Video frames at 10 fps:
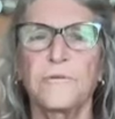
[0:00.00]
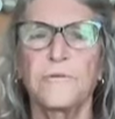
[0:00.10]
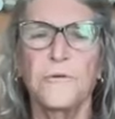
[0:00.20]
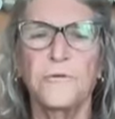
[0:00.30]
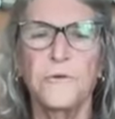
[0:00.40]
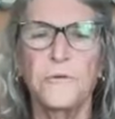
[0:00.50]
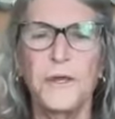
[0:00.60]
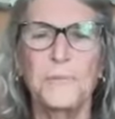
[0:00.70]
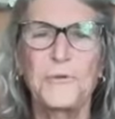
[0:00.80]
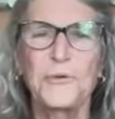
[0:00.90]
of course, don't
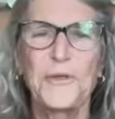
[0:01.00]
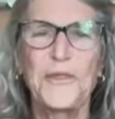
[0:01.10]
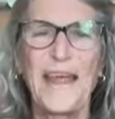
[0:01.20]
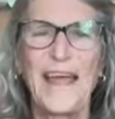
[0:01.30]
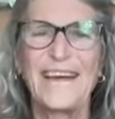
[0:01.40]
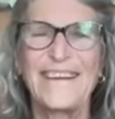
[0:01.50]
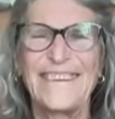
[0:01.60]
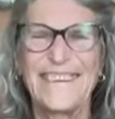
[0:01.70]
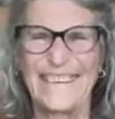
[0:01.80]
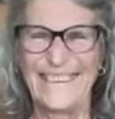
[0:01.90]
keep doing
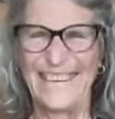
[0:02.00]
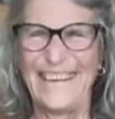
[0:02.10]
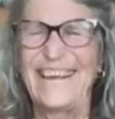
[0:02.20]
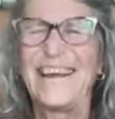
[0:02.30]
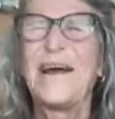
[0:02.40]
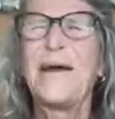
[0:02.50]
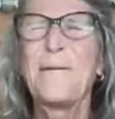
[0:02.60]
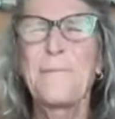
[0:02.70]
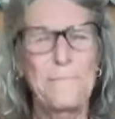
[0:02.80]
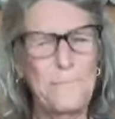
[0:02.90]
that.
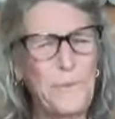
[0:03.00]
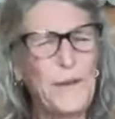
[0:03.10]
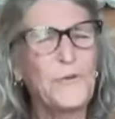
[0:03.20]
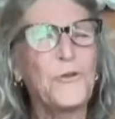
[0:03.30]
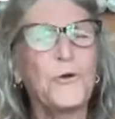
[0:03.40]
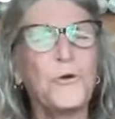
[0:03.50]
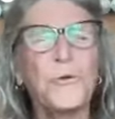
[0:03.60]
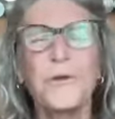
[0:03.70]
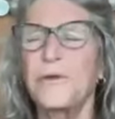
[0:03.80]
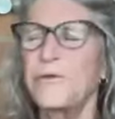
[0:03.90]
But
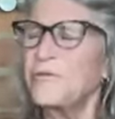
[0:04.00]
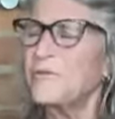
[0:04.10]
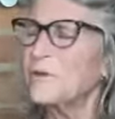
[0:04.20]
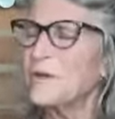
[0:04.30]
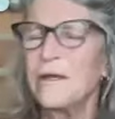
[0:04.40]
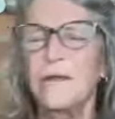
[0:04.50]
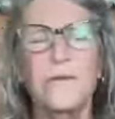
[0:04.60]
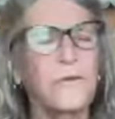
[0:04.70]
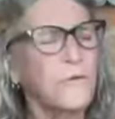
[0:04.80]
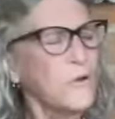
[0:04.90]
notice
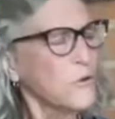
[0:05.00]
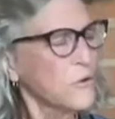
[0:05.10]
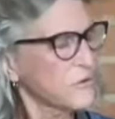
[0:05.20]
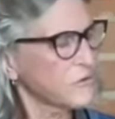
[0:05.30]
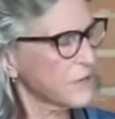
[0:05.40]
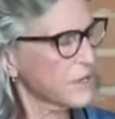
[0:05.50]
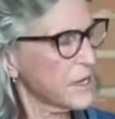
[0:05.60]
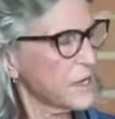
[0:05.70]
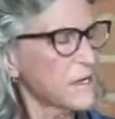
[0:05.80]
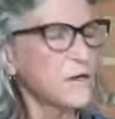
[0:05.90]

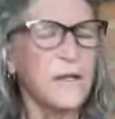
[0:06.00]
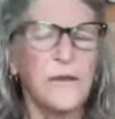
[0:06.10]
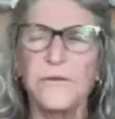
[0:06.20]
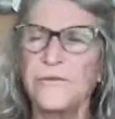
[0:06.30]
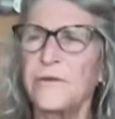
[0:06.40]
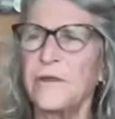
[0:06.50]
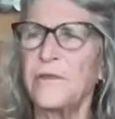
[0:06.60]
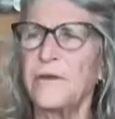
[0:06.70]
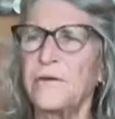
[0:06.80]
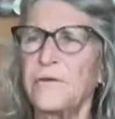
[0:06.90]
the areas
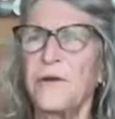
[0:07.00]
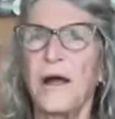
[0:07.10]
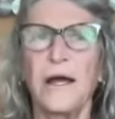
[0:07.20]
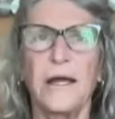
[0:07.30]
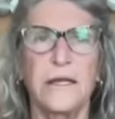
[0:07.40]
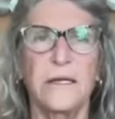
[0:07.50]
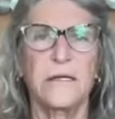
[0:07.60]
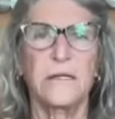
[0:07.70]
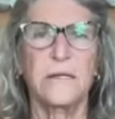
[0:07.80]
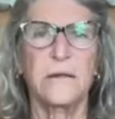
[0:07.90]
that are
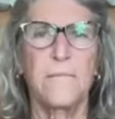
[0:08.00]
tight.